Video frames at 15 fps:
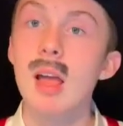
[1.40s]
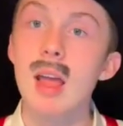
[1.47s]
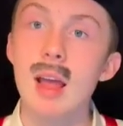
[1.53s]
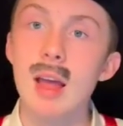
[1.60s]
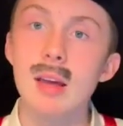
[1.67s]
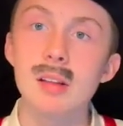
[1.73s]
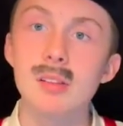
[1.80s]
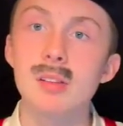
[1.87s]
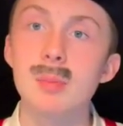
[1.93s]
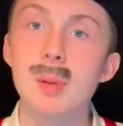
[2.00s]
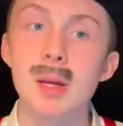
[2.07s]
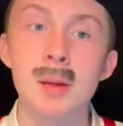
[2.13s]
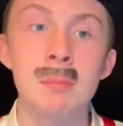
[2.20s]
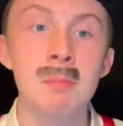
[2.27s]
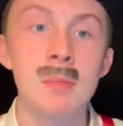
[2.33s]
Hey, it's
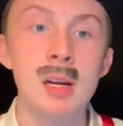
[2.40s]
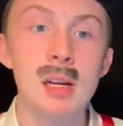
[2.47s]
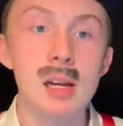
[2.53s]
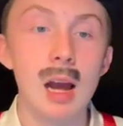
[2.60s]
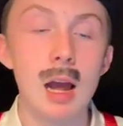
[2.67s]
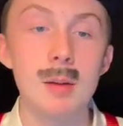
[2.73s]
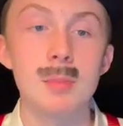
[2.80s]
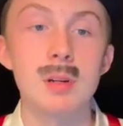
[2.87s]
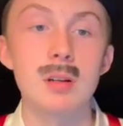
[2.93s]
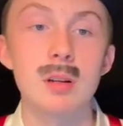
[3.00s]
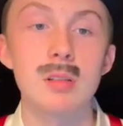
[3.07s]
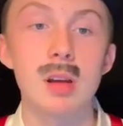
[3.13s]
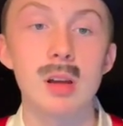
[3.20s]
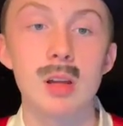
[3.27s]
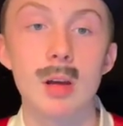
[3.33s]
me. I'm here to
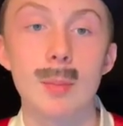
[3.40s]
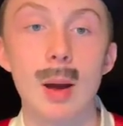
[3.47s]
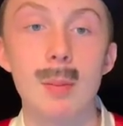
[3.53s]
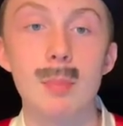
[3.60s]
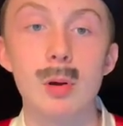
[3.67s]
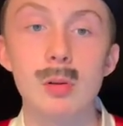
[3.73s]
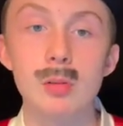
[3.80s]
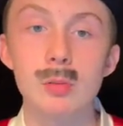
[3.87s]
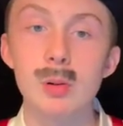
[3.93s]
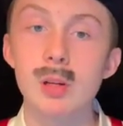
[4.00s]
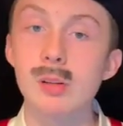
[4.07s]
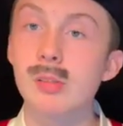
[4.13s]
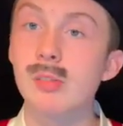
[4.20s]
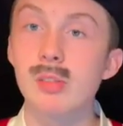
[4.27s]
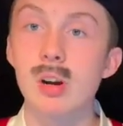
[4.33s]
tell you about
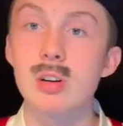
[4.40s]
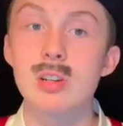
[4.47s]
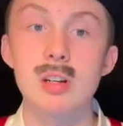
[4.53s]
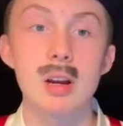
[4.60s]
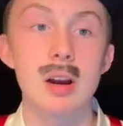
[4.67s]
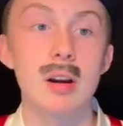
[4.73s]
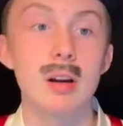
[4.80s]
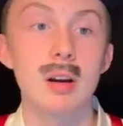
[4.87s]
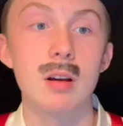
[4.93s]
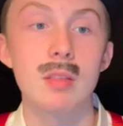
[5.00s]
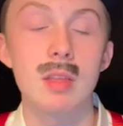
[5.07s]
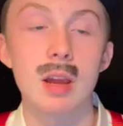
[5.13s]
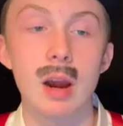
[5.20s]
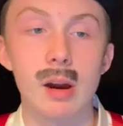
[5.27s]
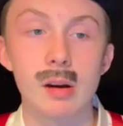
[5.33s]
post-Reconstruction era and the
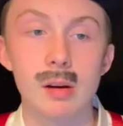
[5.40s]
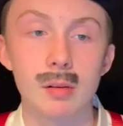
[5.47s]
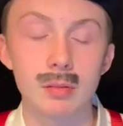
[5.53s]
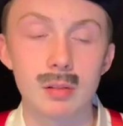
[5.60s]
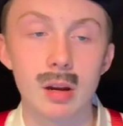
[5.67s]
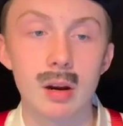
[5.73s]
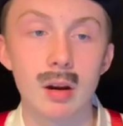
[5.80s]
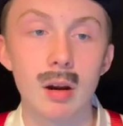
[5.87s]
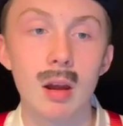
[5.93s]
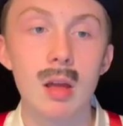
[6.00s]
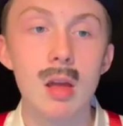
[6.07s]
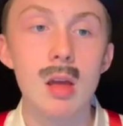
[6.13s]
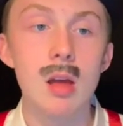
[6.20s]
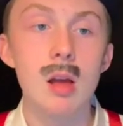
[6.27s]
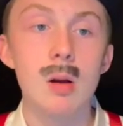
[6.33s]
era of terror,
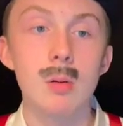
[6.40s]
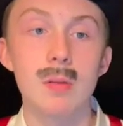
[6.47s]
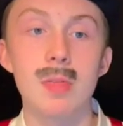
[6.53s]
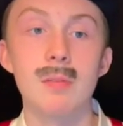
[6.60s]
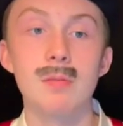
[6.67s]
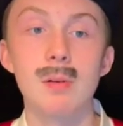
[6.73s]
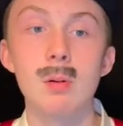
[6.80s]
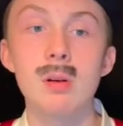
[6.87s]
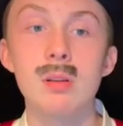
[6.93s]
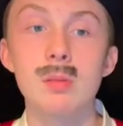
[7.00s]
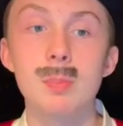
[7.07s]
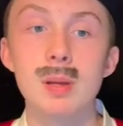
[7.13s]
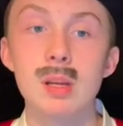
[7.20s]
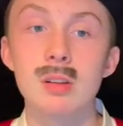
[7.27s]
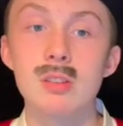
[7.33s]
with the focus
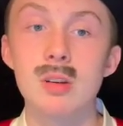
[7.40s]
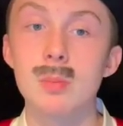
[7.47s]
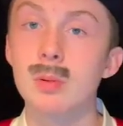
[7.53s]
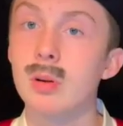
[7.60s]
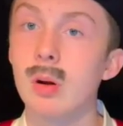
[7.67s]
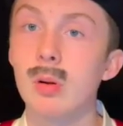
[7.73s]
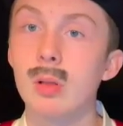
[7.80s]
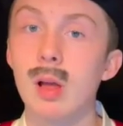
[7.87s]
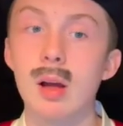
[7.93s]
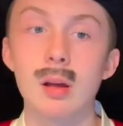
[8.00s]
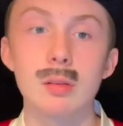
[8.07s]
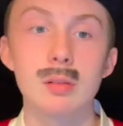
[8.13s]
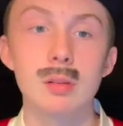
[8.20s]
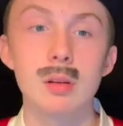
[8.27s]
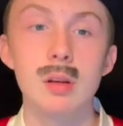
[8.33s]
being Jim Crow
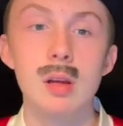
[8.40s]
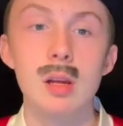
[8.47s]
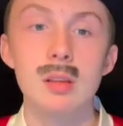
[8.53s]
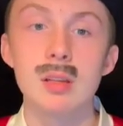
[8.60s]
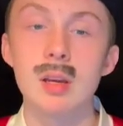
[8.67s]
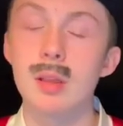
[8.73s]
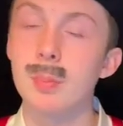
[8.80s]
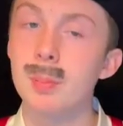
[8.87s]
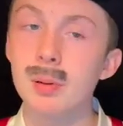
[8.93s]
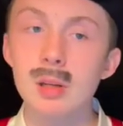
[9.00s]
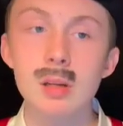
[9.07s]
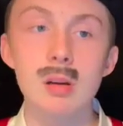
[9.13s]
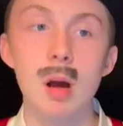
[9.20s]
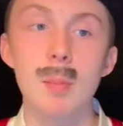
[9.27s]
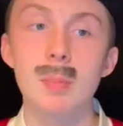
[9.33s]
laws. Now, they're pretty
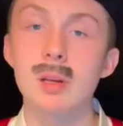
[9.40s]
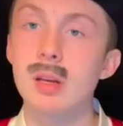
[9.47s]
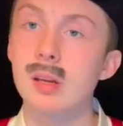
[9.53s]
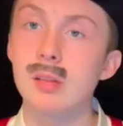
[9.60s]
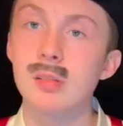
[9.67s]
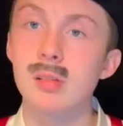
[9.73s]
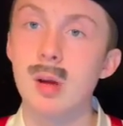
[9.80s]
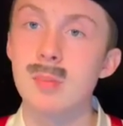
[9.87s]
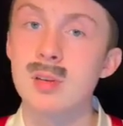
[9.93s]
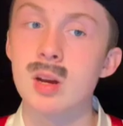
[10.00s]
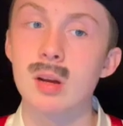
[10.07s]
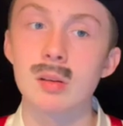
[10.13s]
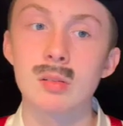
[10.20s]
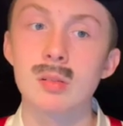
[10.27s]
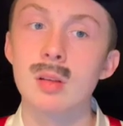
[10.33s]
complicated
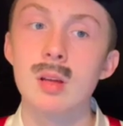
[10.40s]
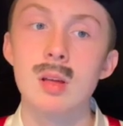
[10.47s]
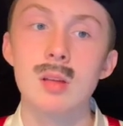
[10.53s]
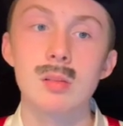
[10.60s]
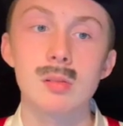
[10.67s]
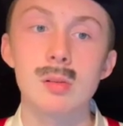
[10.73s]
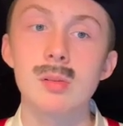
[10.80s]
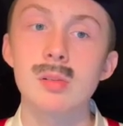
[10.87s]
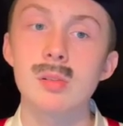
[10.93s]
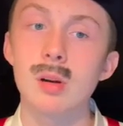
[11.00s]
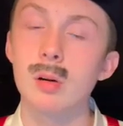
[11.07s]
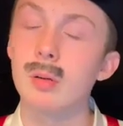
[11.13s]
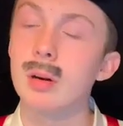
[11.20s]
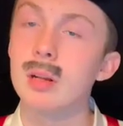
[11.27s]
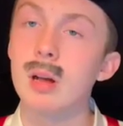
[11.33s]
subjects, so let's start
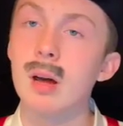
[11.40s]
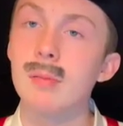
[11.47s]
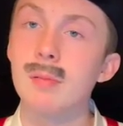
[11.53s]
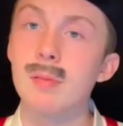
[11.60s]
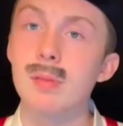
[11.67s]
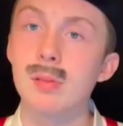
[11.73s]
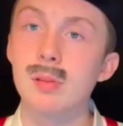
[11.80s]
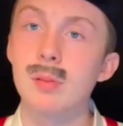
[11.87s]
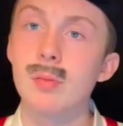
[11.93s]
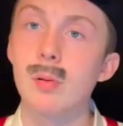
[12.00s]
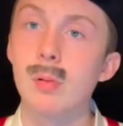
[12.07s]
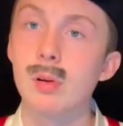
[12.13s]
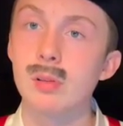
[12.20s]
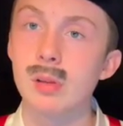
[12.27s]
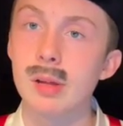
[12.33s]
right off with the Civil
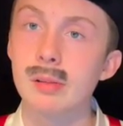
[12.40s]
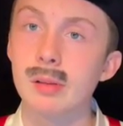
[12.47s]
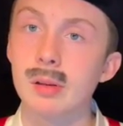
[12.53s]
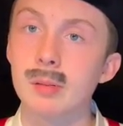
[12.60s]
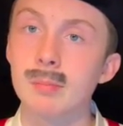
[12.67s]
War's ending.